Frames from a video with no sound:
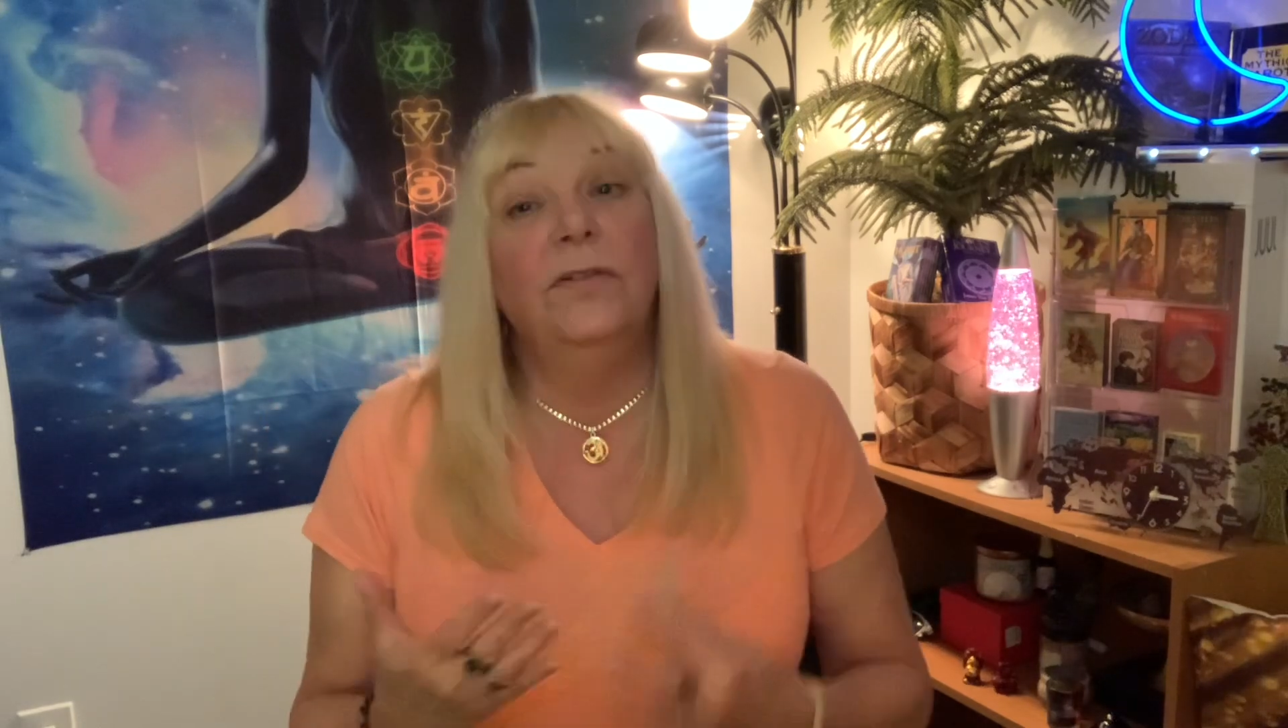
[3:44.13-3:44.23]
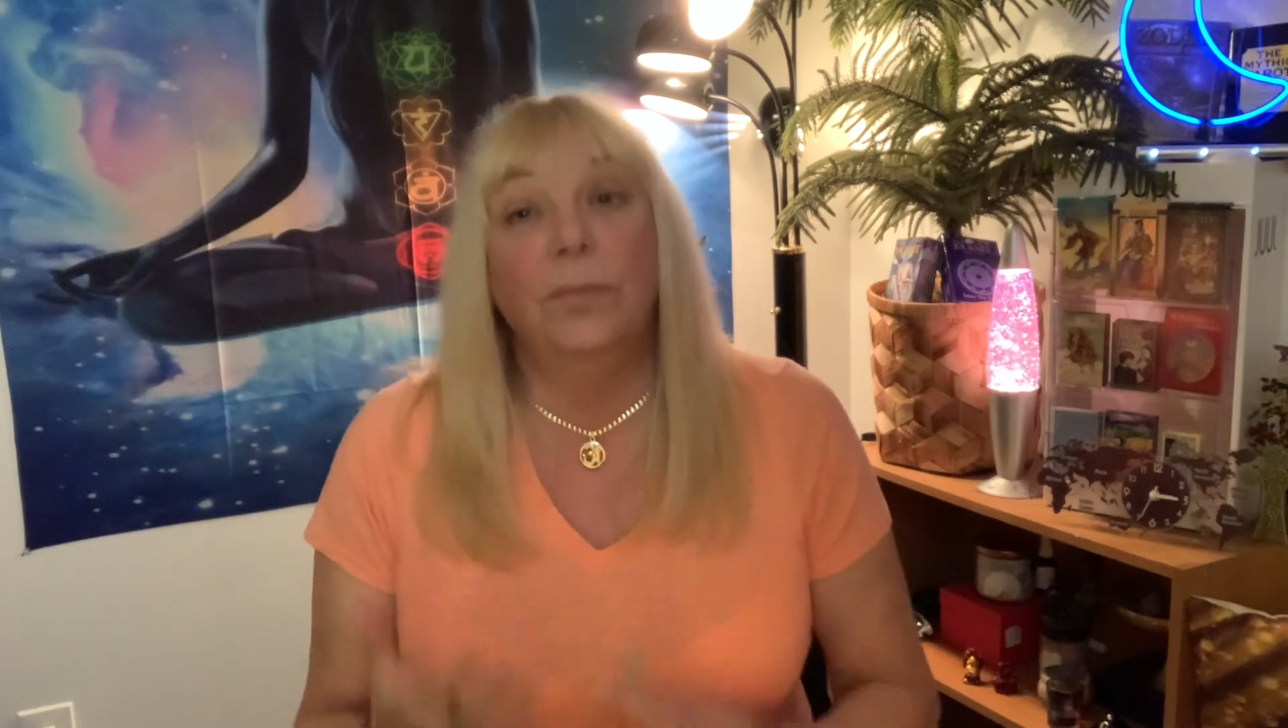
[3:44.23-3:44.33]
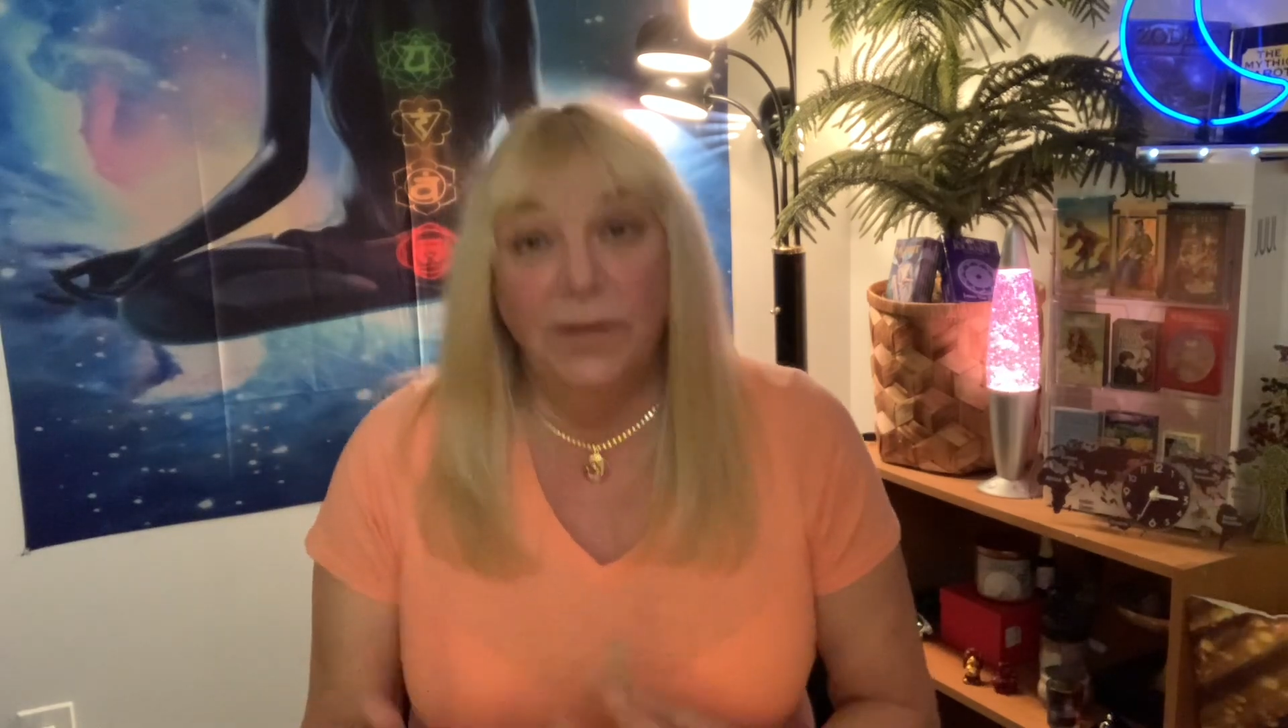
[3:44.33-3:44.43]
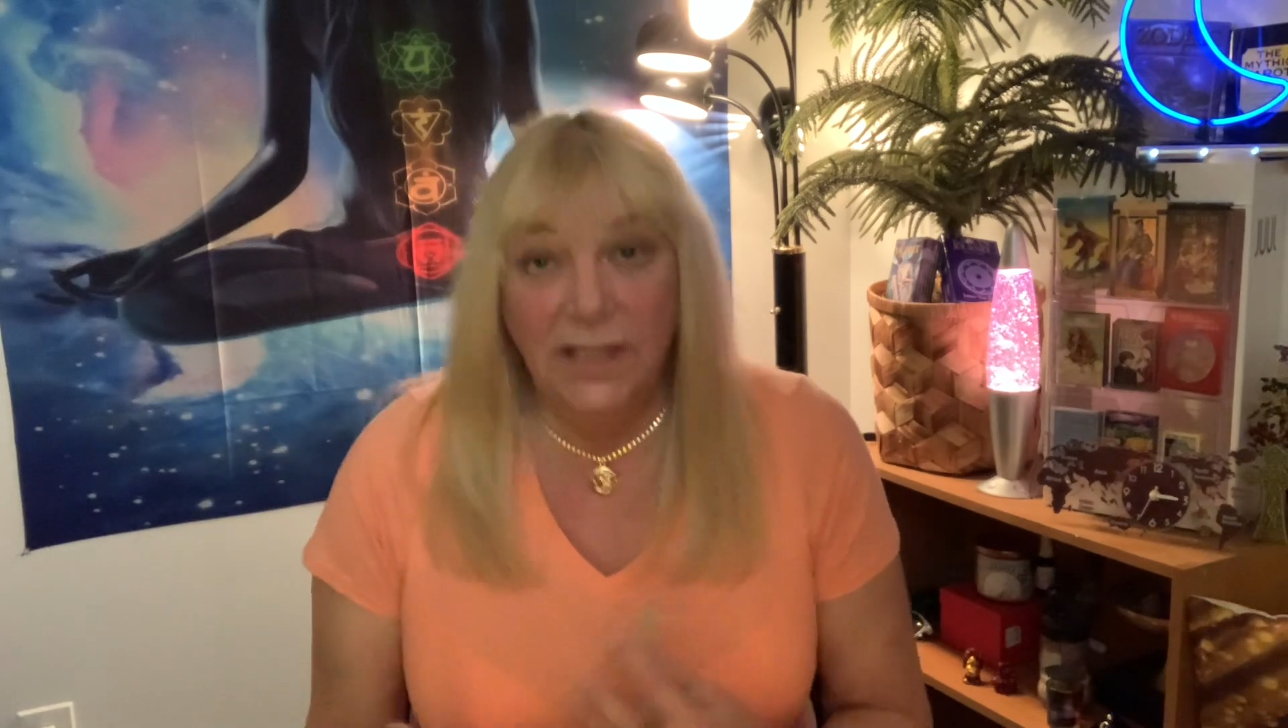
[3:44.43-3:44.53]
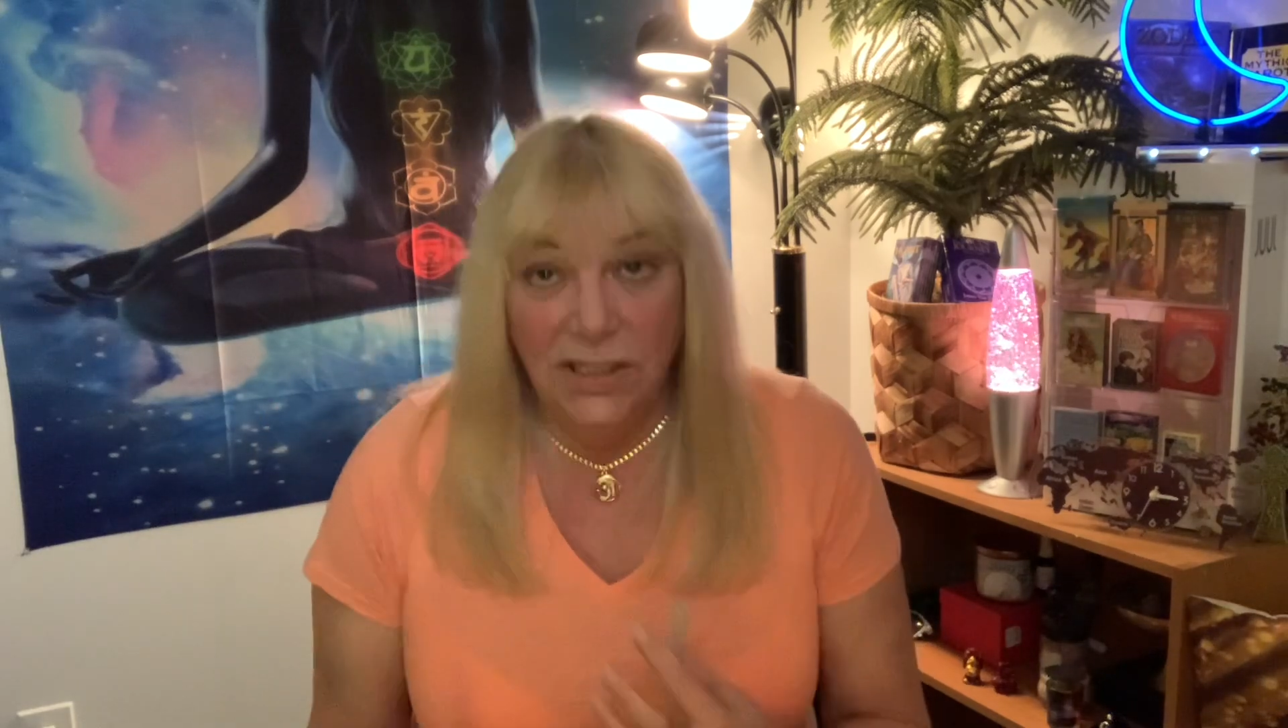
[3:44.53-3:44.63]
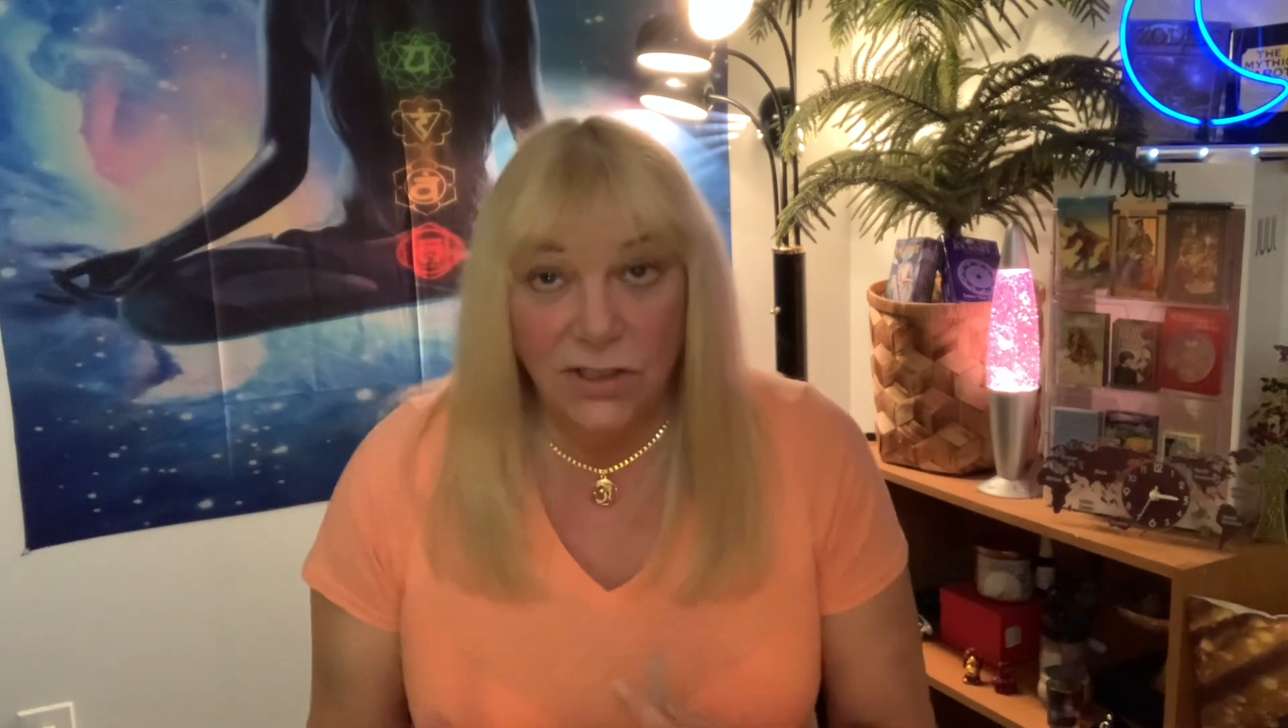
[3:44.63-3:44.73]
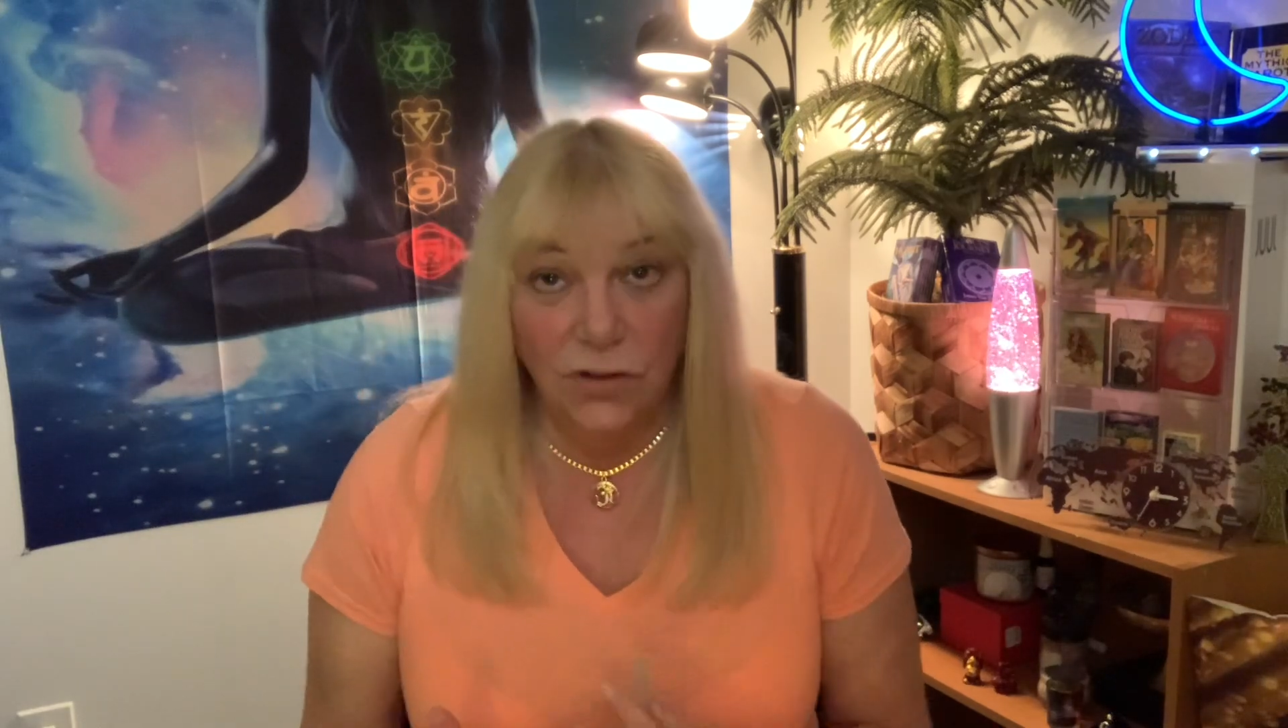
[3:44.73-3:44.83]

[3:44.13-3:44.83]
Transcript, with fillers: completion